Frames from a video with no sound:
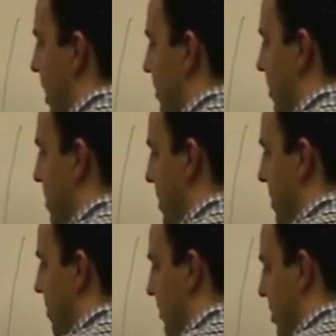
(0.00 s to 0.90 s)
he's going to be
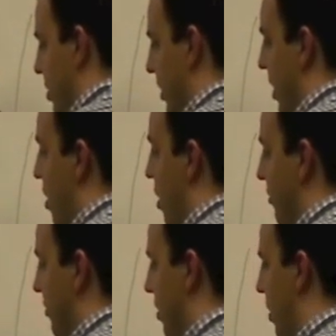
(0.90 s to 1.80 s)
in position there
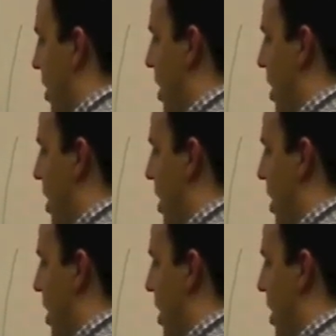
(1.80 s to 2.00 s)
also.